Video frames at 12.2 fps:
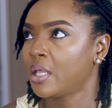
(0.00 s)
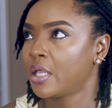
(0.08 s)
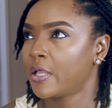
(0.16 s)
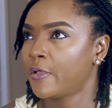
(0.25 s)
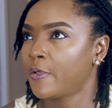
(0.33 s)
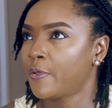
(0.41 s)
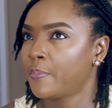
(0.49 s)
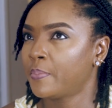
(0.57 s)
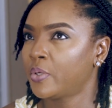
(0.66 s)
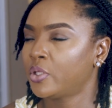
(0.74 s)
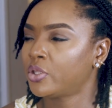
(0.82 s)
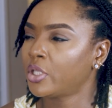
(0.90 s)

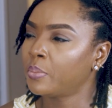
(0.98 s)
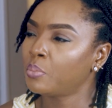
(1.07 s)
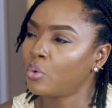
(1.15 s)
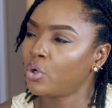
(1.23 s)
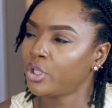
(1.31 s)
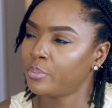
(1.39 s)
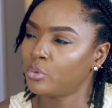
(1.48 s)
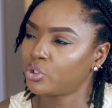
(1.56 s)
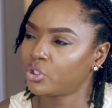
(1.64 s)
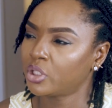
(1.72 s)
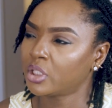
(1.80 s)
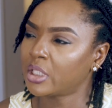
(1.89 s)
they're more
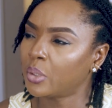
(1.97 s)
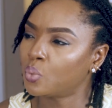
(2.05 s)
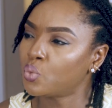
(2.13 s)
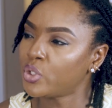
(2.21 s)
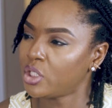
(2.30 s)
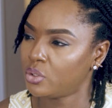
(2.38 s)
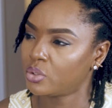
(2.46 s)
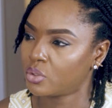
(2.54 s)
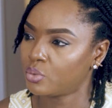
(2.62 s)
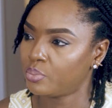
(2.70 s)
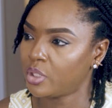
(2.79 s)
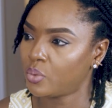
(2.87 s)
emotional than we used to
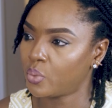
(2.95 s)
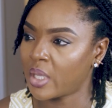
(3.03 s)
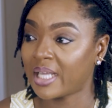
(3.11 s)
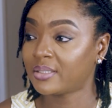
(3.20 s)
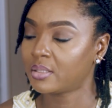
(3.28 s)
be. We had to